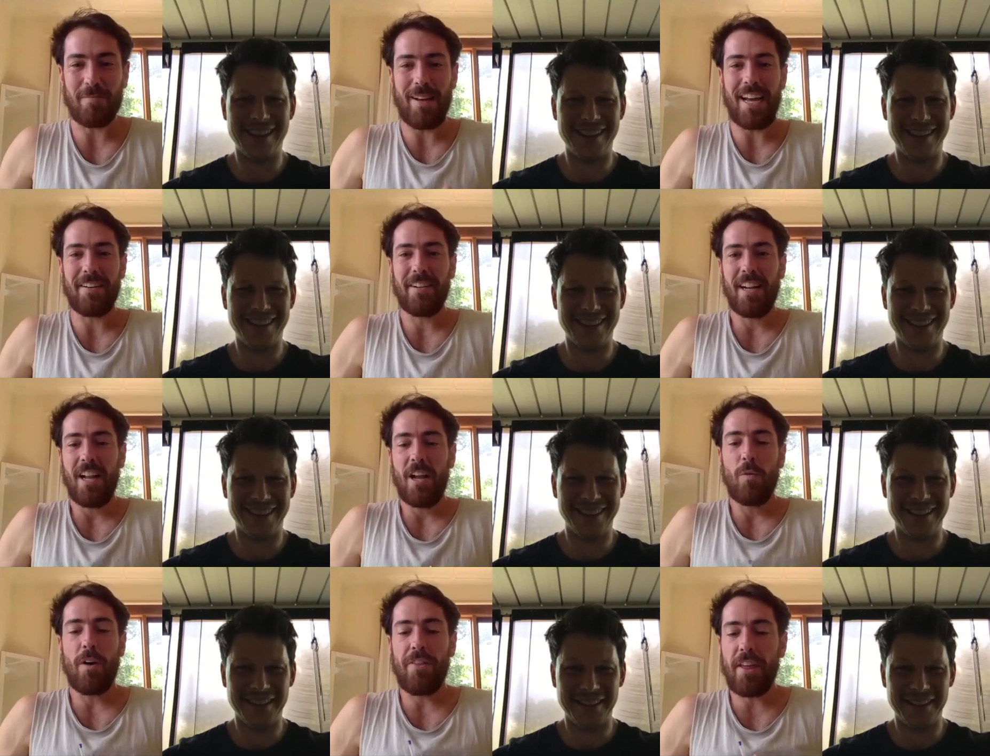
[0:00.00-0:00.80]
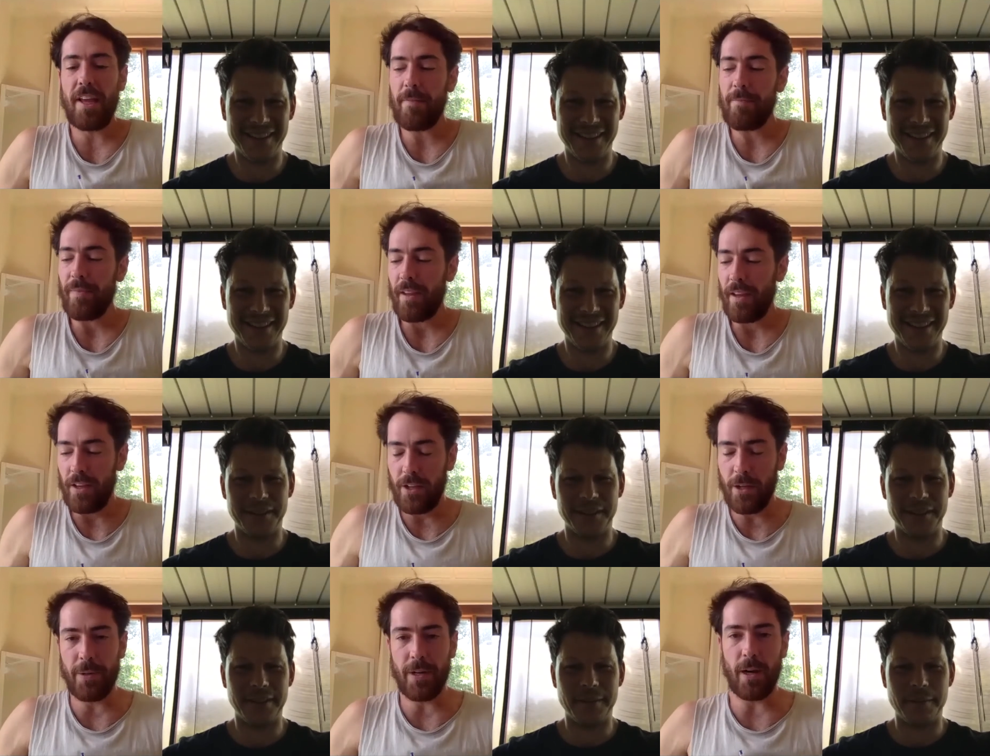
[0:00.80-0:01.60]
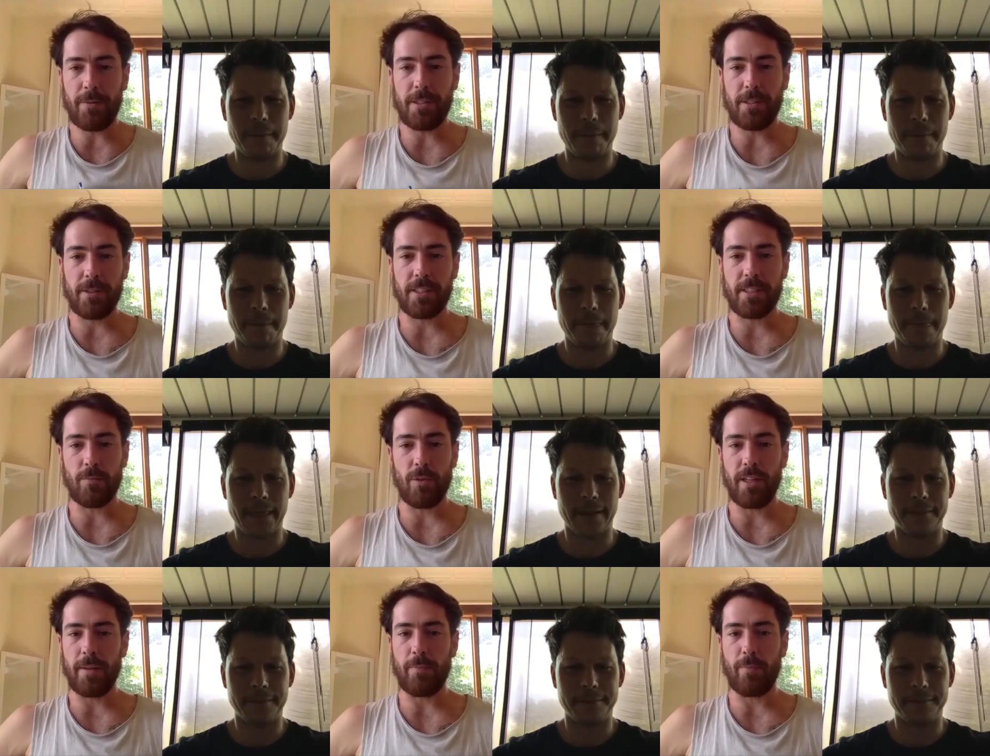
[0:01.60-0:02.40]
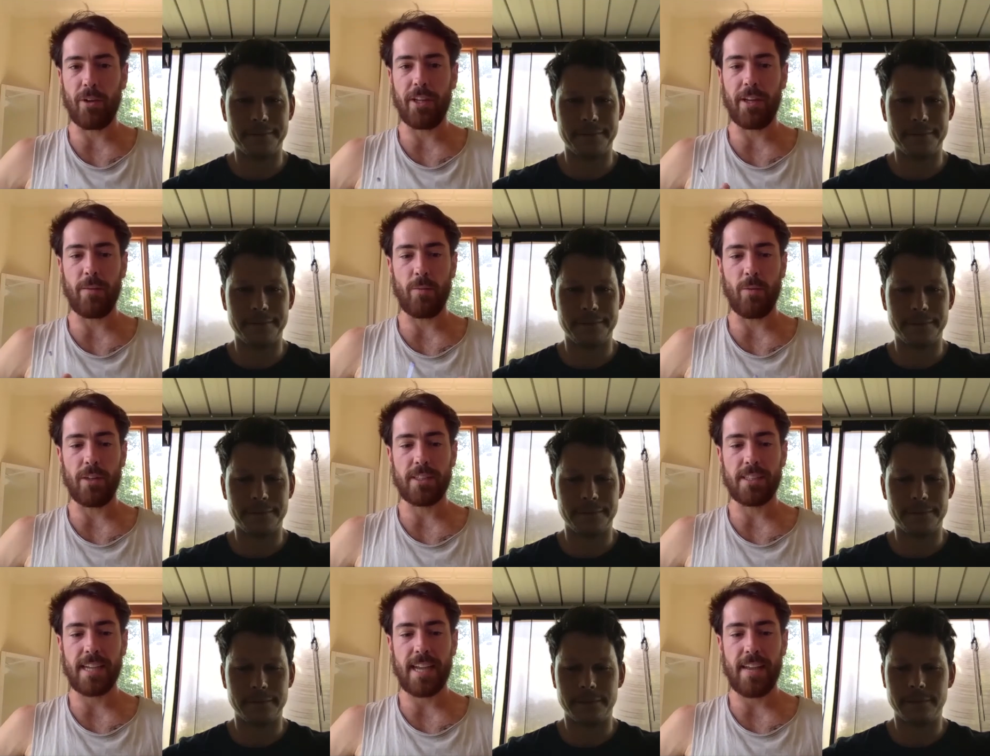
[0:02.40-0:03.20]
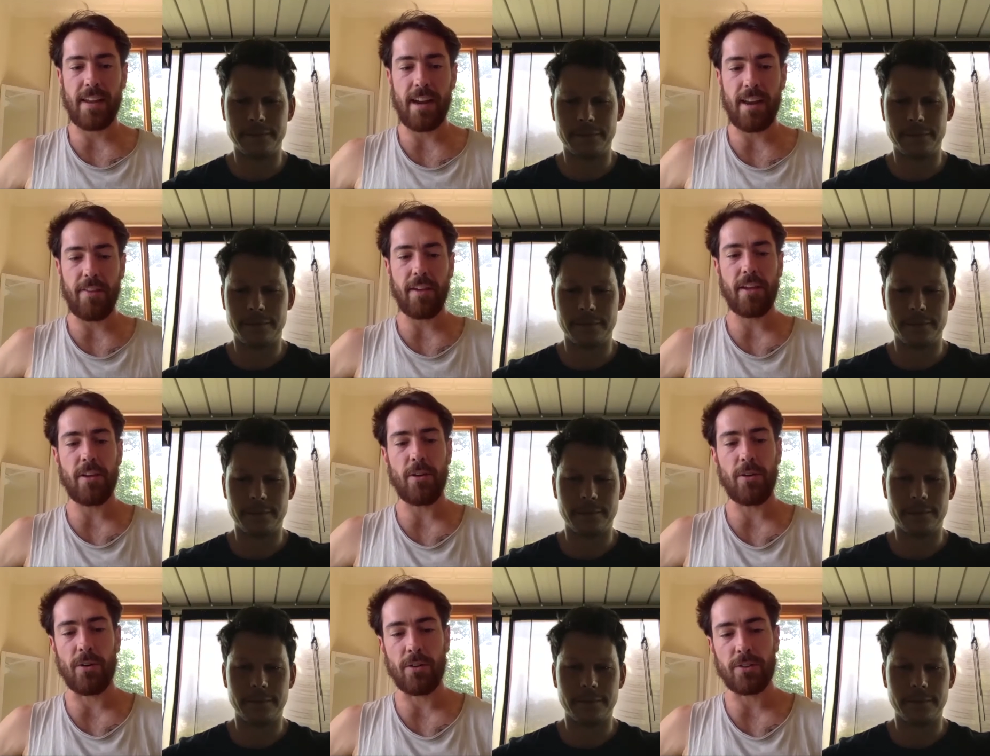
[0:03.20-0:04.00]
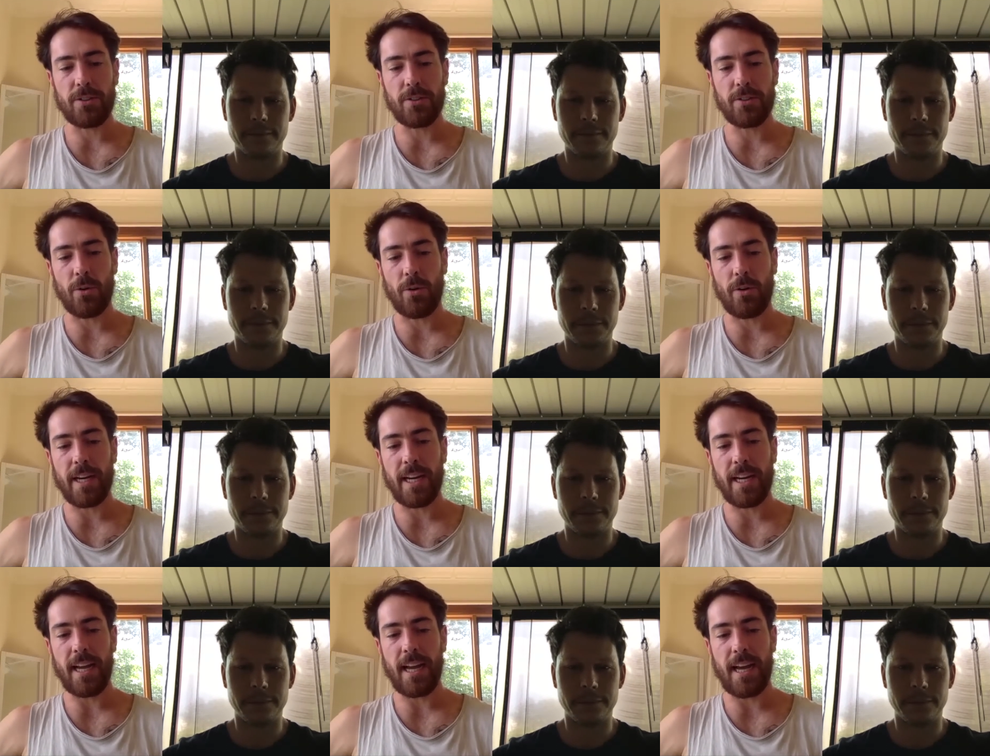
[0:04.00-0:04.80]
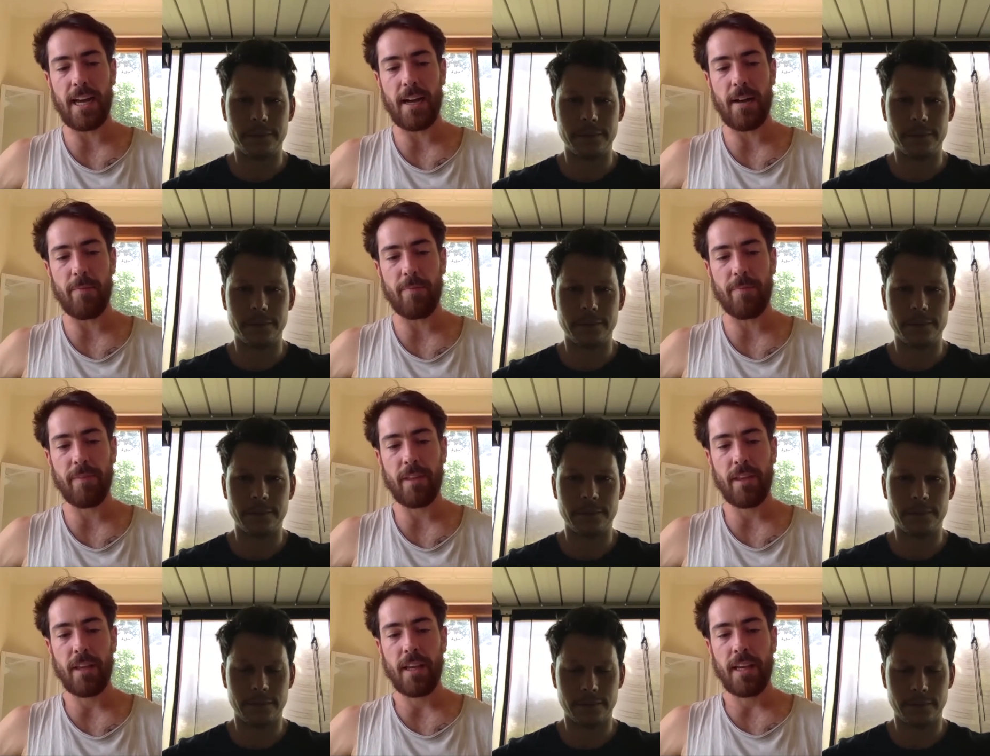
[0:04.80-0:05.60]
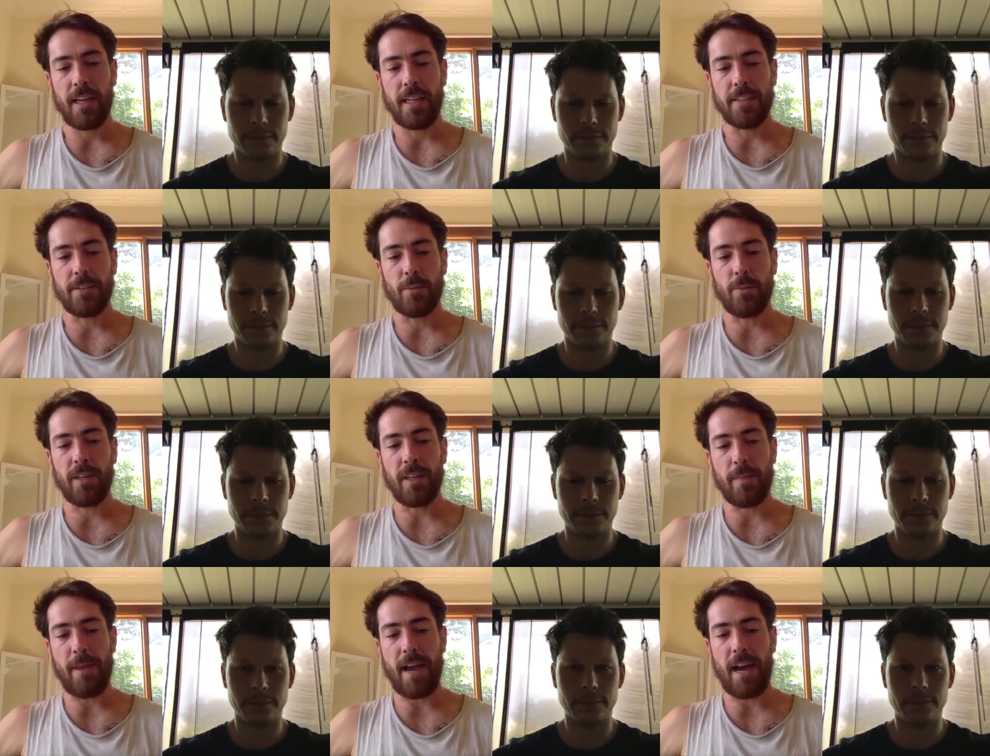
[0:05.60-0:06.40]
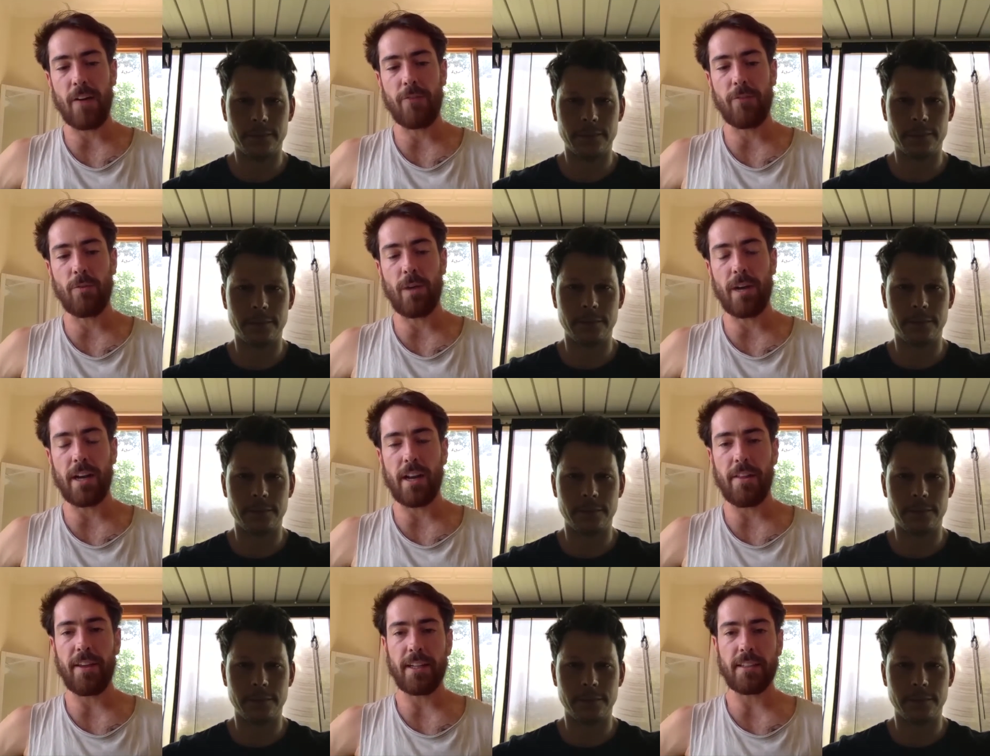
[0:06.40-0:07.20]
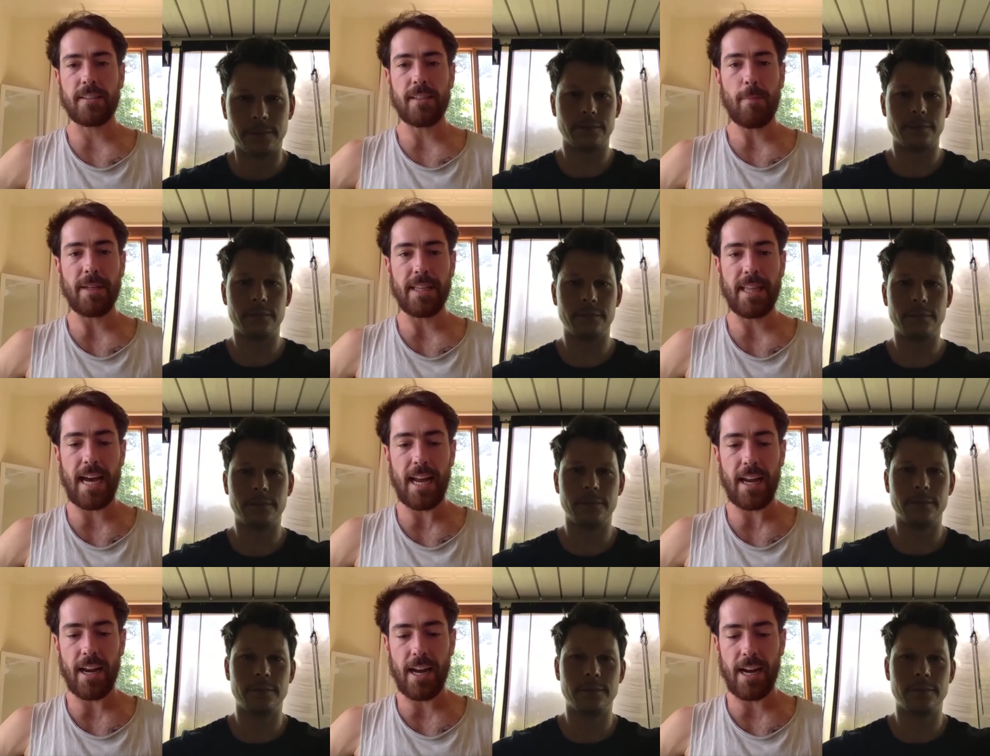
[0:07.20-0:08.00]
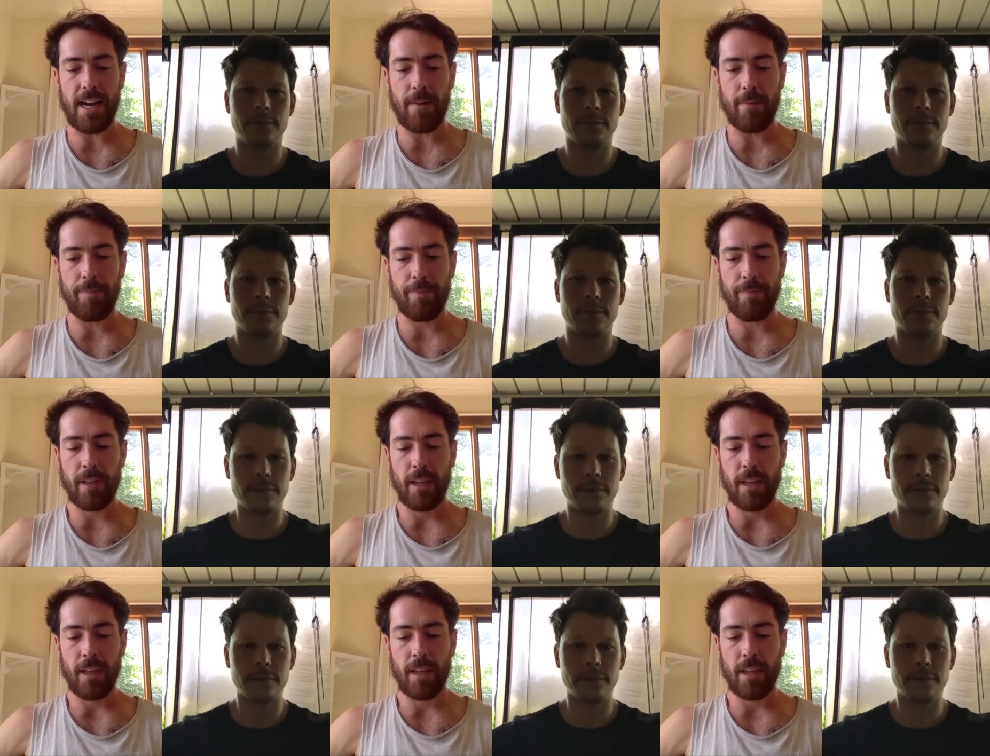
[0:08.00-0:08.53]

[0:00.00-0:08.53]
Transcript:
Speaker 1: man. Well, I think you and I were doing some really brilliant work together, and I think your story um, is a really powerful one, and I think it's something that um,